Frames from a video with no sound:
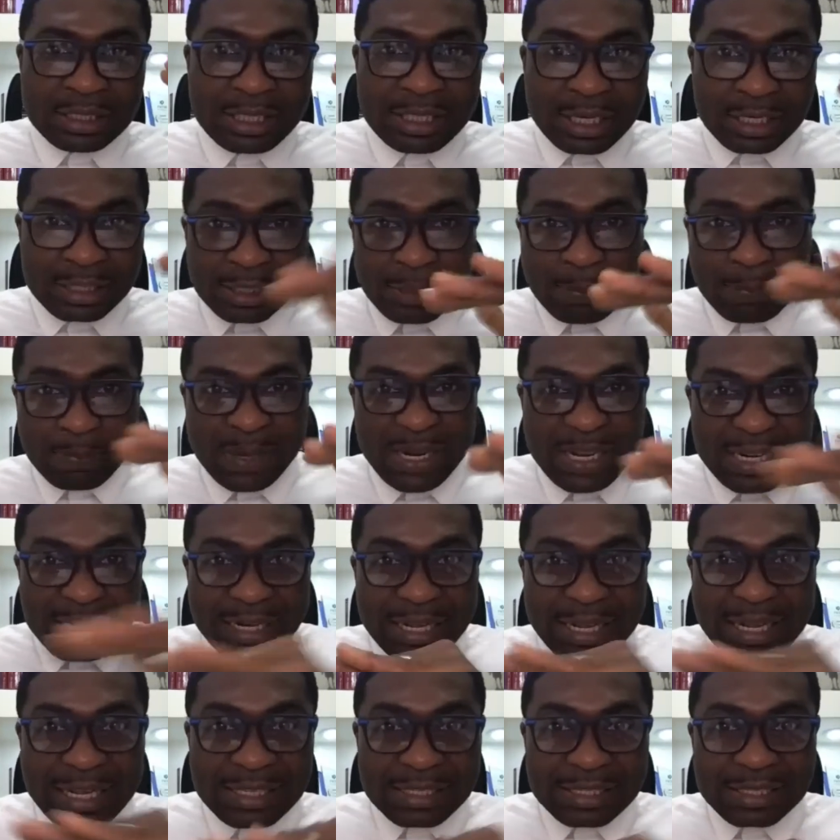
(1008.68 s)

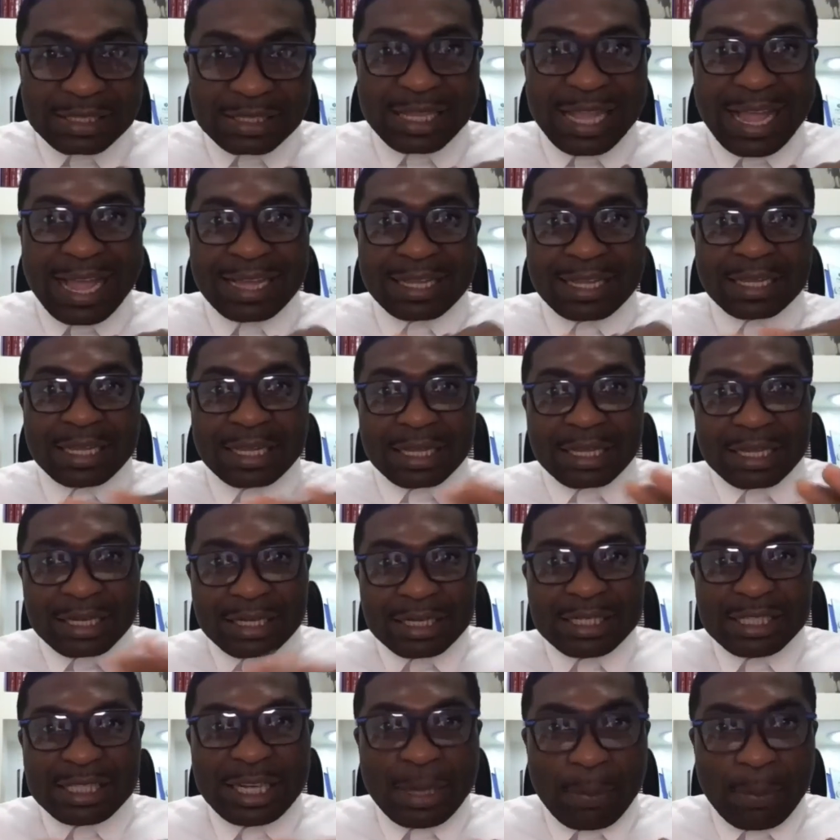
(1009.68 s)
Discipline is like
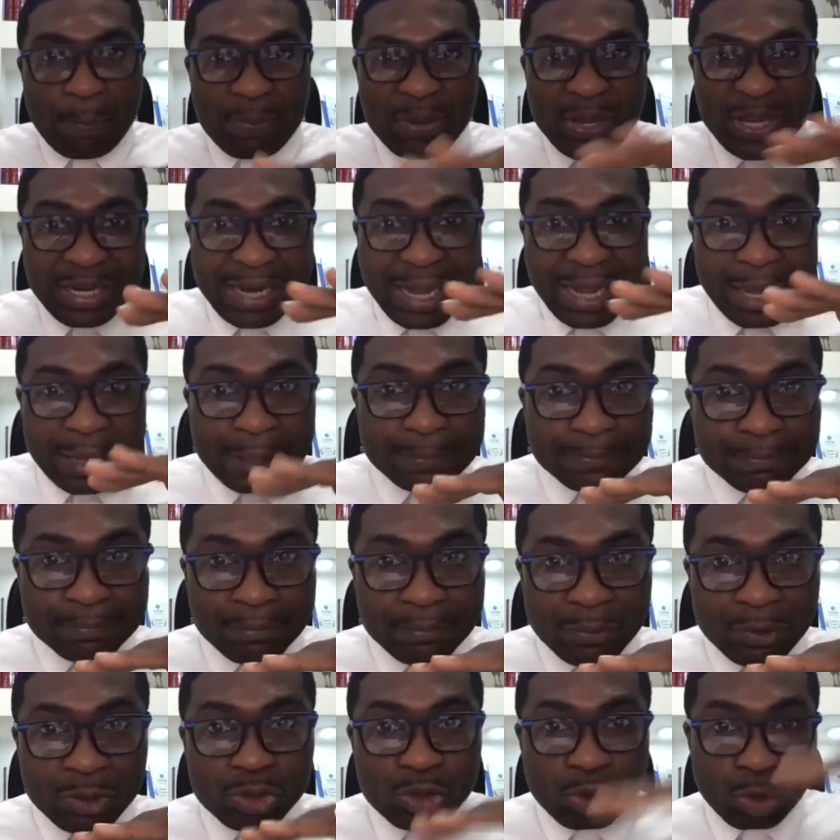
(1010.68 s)
the pillar
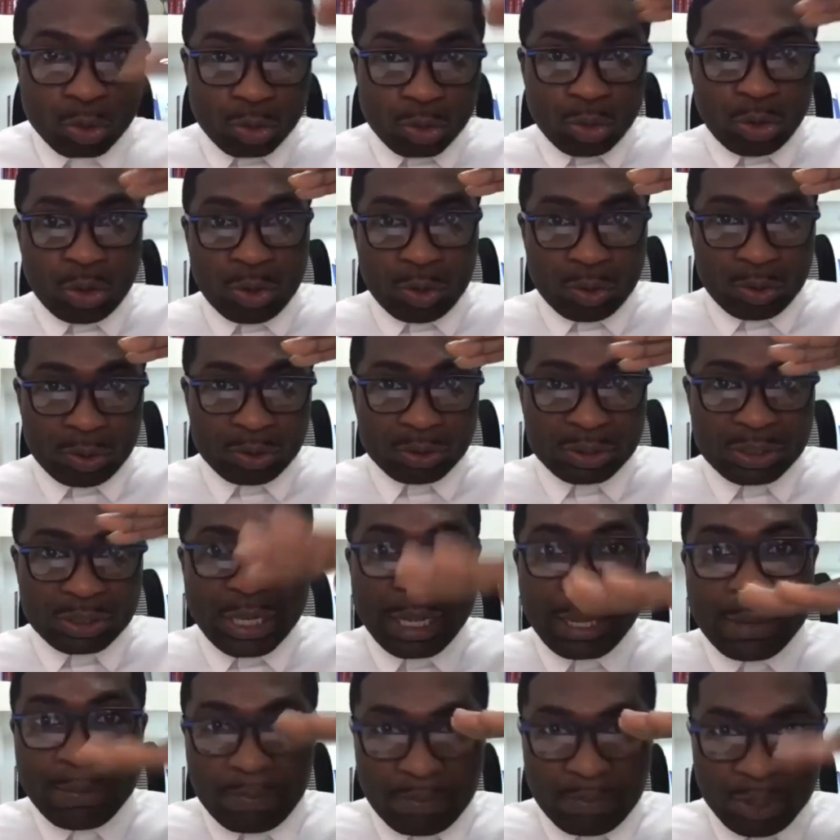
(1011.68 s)
to hold
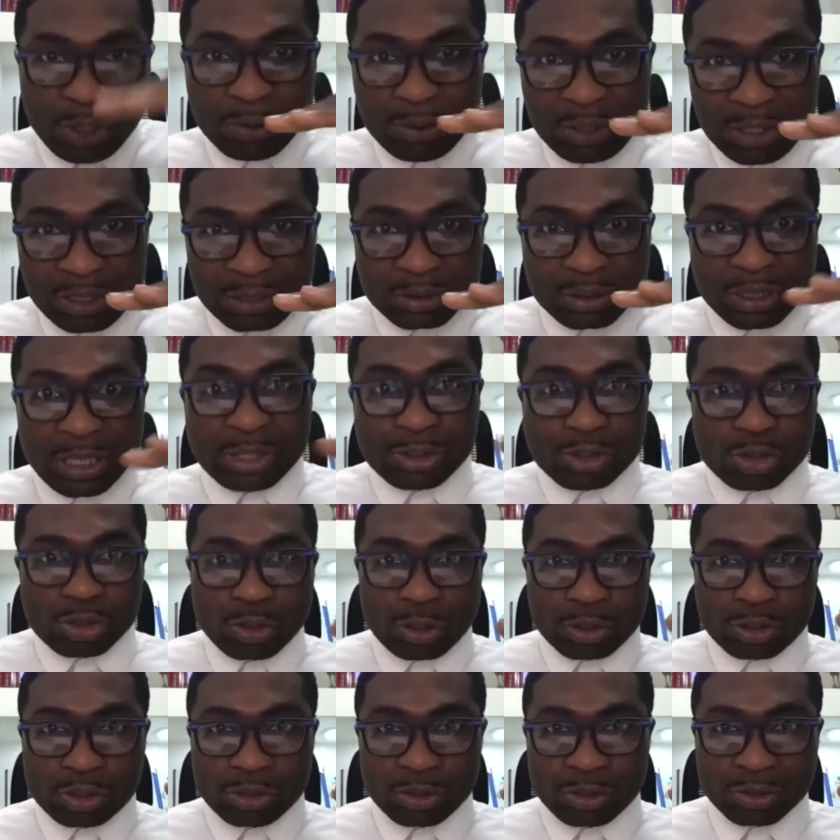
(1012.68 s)
a building, a
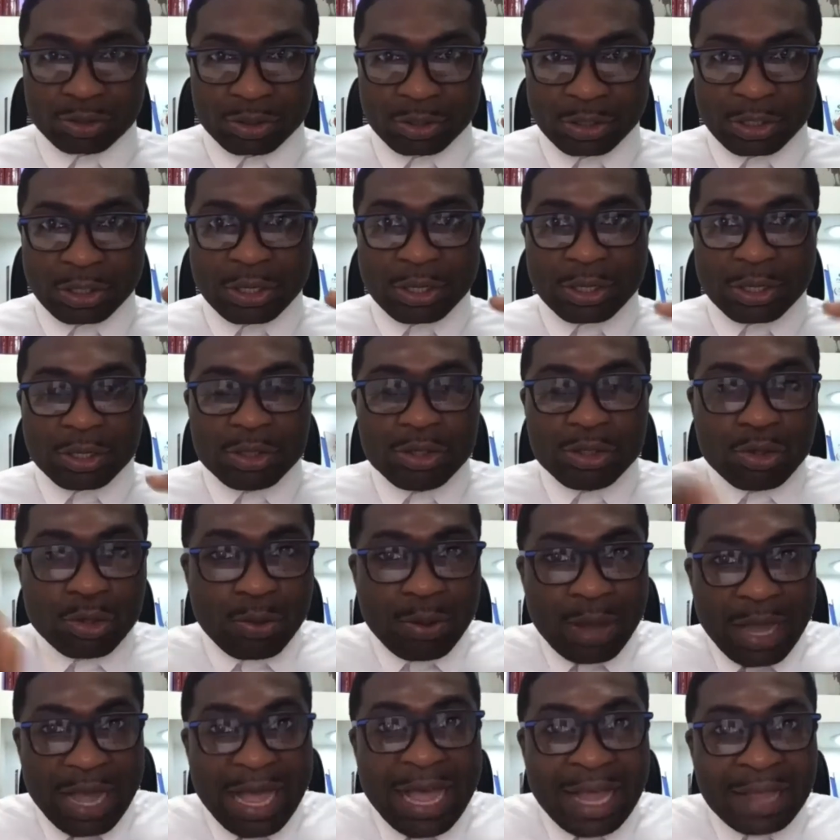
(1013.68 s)
structure.
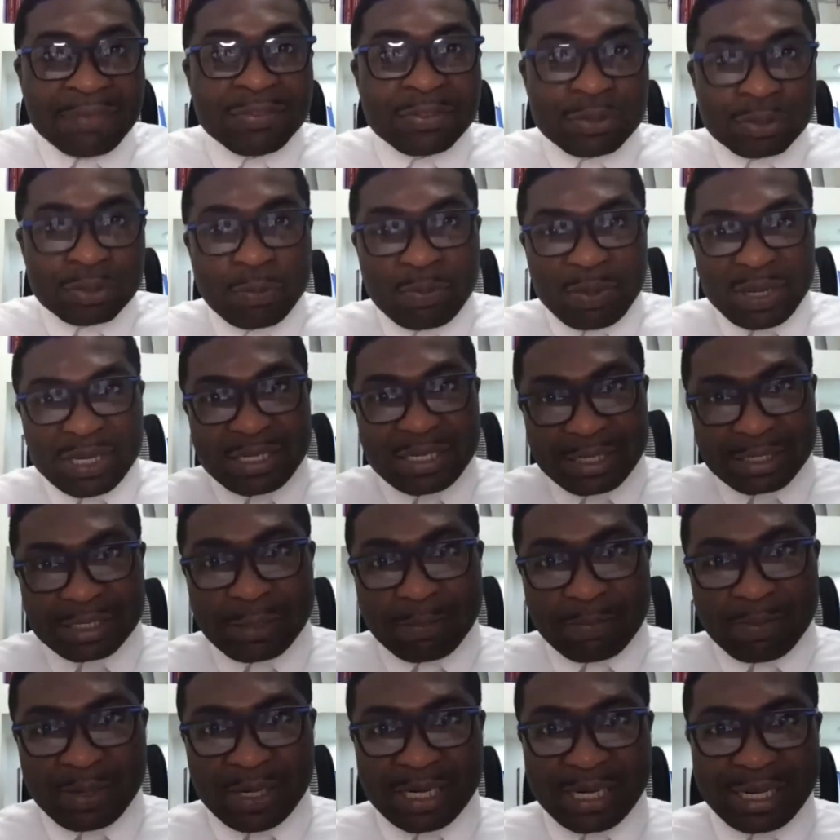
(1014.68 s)
You have to be
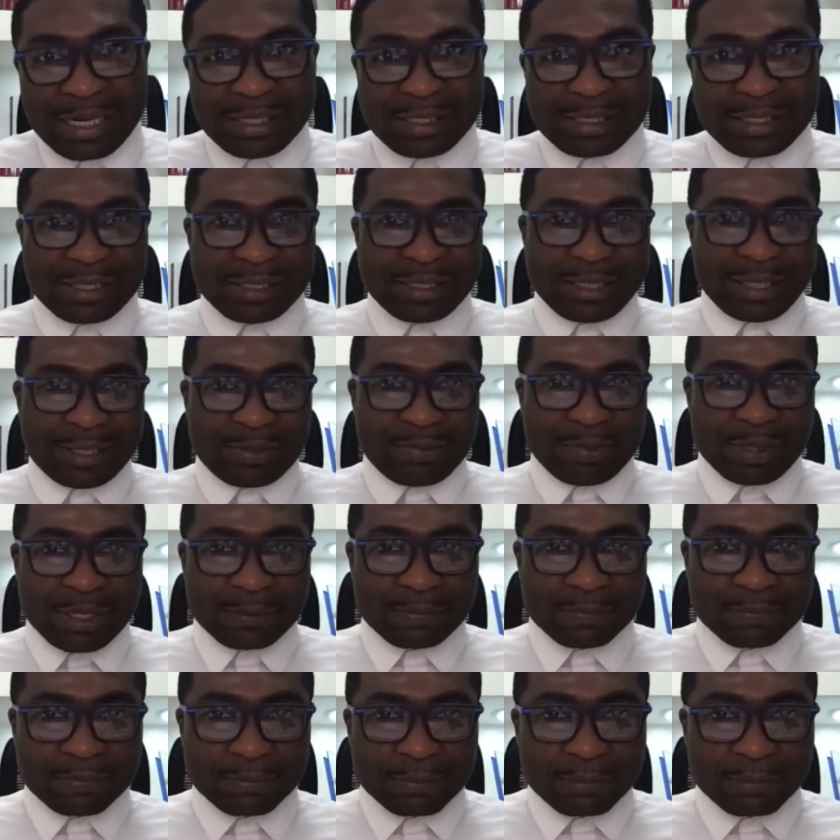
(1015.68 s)
disciplined, ladies and gentlemen.